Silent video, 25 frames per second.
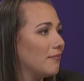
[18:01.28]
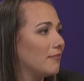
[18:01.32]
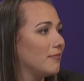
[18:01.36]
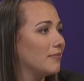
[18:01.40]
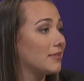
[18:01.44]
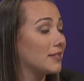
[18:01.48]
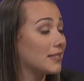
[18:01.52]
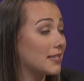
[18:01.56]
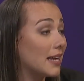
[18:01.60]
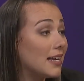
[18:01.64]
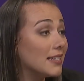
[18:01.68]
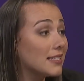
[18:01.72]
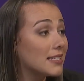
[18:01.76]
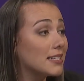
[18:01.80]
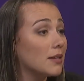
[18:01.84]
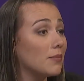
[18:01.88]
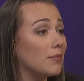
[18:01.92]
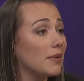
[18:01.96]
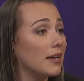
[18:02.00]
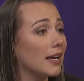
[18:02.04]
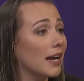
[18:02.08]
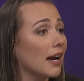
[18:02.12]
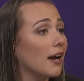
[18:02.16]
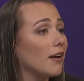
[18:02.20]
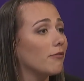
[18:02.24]
says to
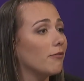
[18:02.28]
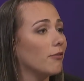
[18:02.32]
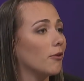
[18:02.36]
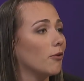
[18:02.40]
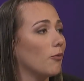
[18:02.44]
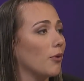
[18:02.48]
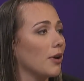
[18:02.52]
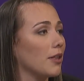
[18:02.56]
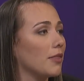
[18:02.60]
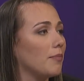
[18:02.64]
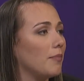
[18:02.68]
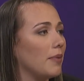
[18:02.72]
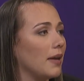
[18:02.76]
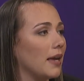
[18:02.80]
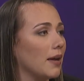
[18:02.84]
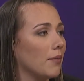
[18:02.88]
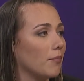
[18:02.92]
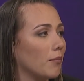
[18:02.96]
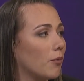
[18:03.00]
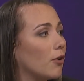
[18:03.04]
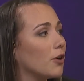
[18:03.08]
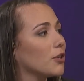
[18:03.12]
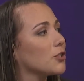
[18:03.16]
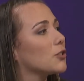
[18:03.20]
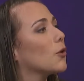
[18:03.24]
be careful with being
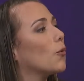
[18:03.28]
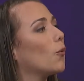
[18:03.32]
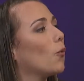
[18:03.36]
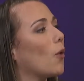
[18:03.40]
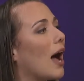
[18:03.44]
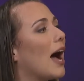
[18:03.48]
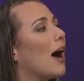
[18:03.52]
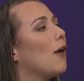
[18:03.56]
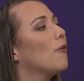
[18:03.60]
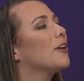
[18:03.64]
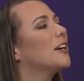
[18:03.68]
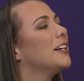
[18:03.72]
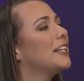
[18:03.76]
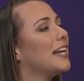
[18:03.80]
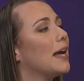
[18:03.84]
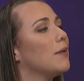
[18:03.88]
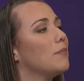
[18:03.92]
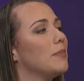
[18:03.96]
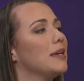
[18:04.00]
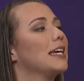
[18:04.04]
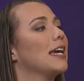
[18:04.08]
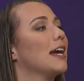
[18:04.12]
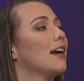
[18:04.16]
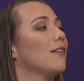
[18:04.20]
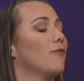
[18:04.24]
poor. So how could I
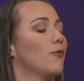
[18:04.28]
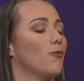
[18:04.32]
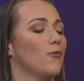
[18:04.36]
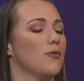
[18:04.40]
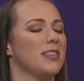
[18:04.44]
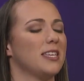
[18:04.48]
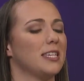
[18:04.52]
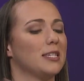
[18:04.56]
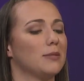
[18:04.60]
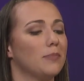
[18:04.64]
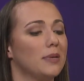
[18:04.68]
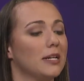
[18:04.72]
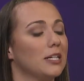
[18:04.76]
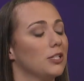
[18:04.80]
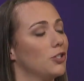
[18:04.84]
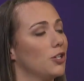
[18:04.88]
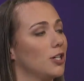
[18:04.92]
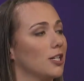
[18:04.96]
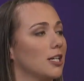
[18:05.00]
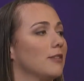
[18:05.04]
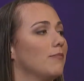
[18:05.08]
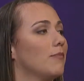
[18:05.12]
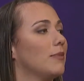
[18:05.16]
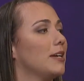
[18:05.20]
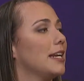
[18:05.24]
be careful with this big
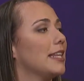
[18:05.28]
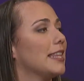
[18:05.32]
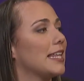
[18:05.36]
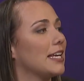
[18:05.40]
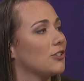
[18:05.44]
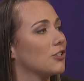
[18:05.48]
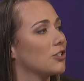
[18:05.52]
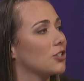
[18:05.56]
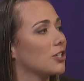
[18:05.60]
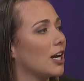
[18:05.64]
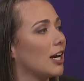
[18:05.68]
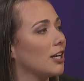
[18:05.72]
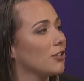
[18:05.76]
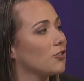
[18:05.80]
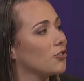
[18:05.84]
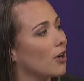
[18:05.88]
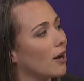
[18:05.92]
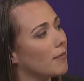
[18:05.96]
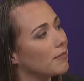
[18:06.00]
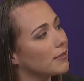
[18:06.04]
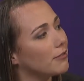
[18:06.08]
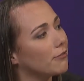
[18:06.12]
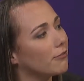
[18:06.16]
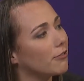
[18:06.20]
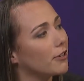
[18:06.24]
chunk of money that just got
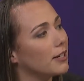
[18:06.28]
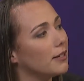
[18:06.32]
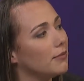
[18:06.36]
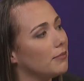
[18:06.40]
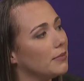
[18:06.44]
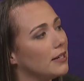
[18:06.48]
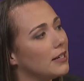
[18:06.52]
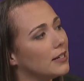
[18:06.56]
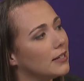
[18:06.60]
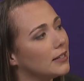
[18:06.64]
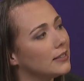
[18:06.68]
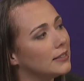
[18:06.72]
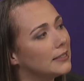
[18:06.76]
dropped in front of me?